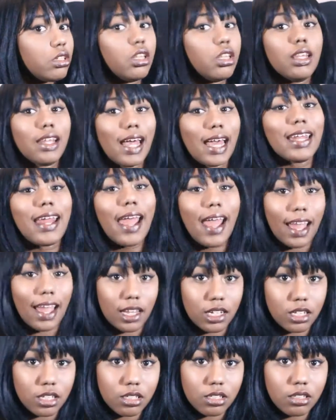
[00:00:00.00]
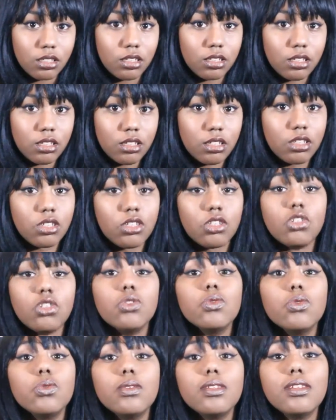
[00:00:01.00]
light hand.
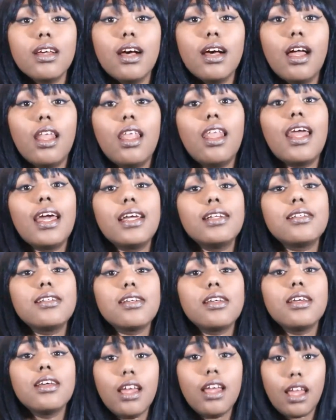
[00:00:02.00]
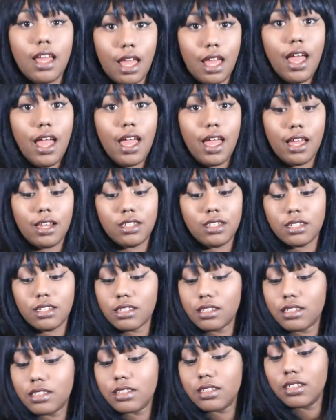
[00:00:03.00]
Use a light hand.
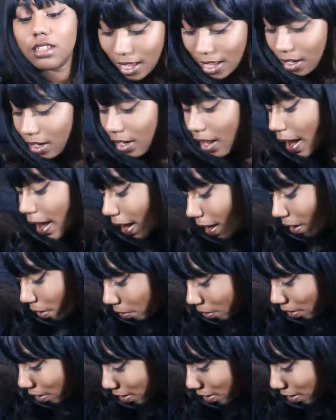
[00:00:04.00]
And now,